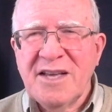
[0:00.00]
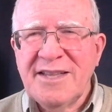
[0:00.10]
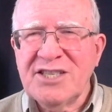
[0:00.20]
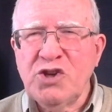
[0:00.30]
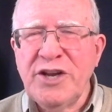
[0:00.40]

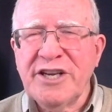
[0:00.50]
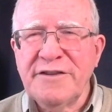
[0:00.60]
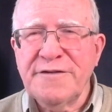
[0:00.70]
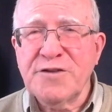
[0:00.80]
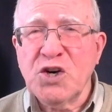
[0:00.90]
This only
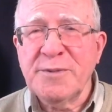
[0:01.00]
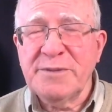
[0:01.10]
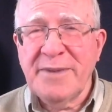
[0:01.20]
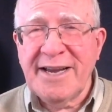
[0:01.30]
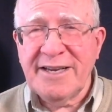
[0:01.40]

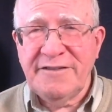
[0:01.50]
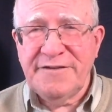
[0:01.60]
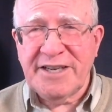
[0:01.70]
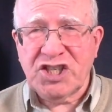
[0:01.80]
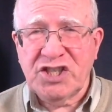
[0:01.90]
confirms my
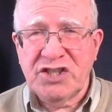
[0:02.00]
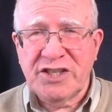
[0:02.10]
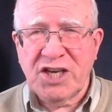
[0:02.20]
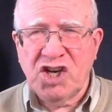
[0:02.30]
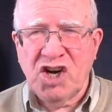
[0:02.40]
convictions
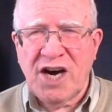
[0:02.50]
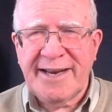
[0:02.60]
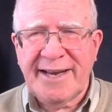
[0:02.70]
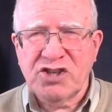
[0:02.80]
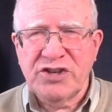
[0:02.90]
that God
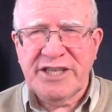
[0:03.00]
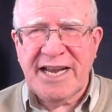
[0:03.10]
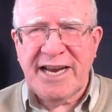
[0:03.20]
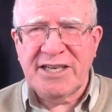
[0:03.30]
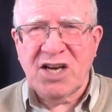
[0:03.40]
has
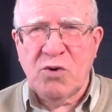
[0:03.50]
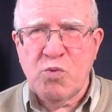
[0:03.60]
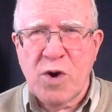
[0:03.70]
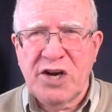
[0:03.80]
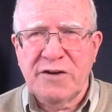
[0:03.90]
ordained a
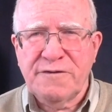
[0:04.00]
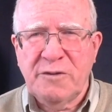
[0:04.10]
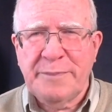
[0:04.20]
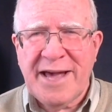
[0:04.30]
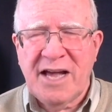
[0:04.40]

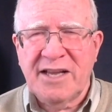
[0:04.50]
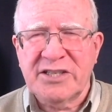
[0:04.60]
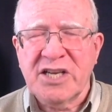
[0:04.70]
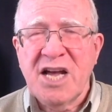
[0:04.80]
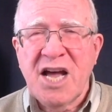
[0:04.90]
wonderful
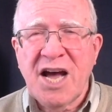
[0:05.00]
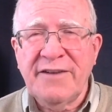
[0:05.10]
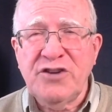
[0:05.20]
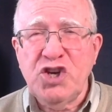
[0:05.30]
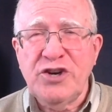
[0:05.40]
balance
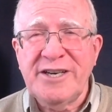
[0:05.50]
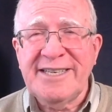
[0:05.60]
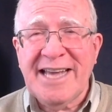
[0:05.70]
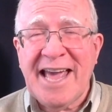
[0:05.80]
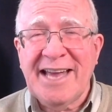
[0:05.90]
of
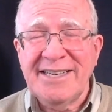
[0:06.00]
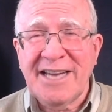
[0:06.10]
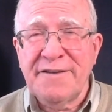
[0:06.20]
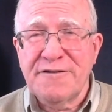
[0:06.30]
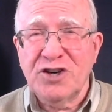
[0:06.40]
unity and
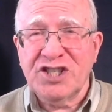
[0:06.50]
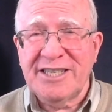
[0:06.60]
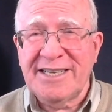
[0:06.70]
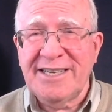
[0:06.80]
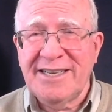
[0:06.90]

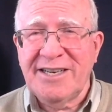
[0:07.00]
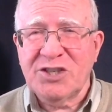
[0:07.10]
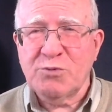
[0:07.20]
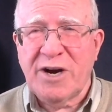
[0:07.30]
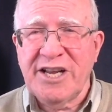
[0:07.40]
diversity in
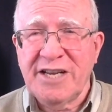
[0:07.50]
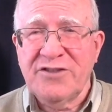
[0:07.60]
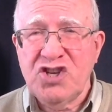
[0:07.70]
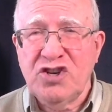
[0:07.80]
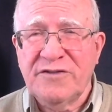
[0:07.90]
his running of
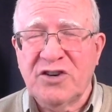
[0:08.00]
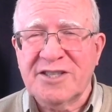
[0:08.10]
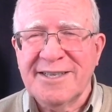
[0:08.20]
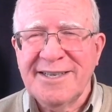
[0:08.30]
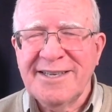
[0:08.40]
the
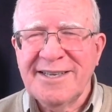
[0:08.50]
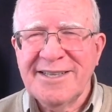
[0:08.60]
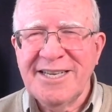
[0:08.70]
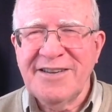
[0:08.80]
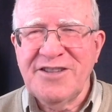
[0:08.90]
universe.
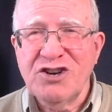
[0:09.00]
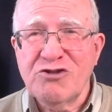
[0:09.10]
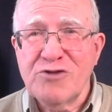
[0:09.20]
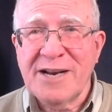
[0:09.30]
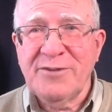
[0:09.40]
Think of the
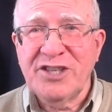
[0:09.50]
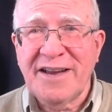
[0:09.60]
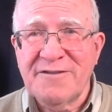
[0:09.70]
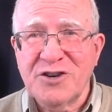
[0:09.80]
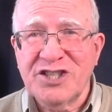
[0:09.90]
incredible
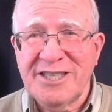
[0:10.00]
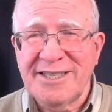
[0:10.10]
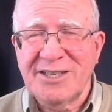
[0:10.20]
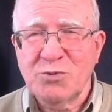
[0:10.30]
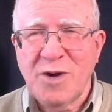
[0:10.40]

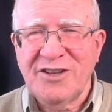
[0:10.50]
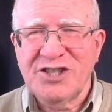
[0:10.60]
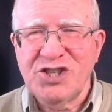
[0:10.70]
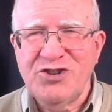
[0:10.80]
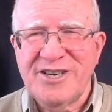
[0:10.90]
diversity as well
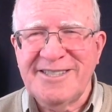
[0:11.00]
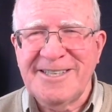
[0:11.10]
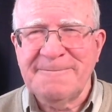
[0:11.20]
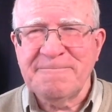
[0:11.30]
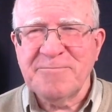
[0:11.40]
as the unity.